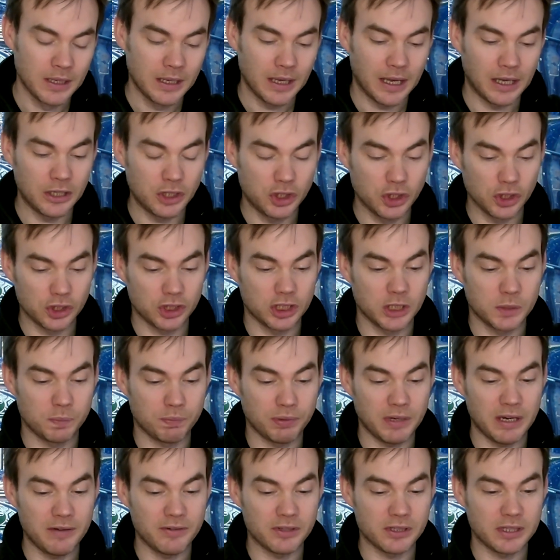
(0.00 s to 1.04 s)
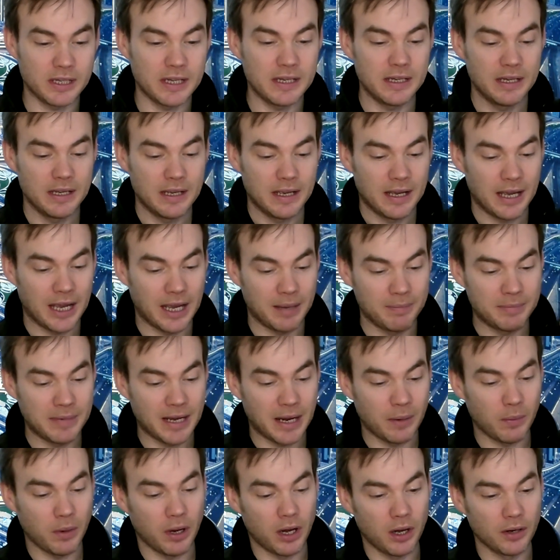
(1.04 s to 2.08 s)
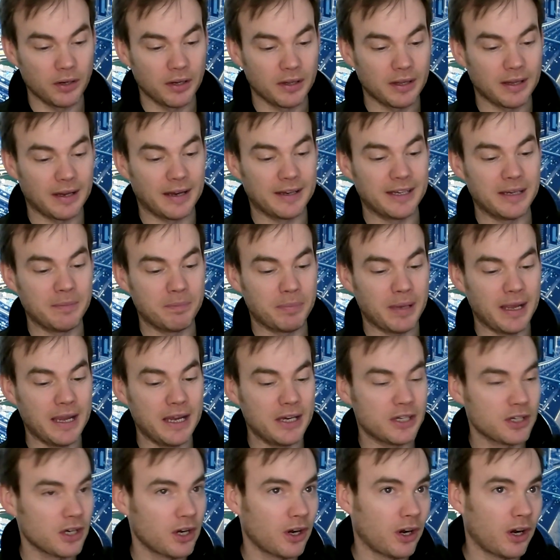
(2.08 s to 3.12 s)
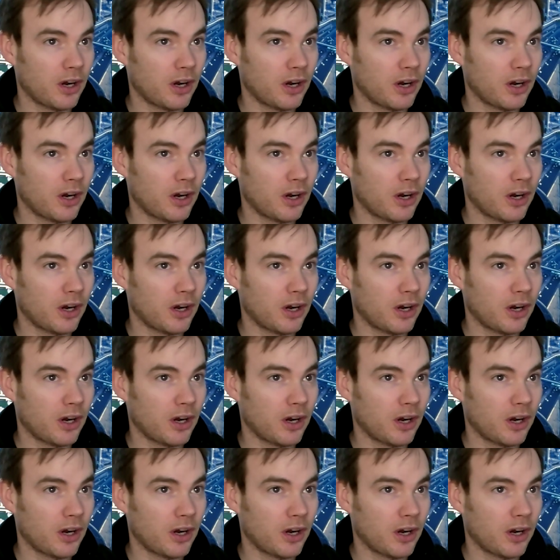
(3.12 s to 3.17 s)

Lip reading: And just as previously, I'm now on the landing page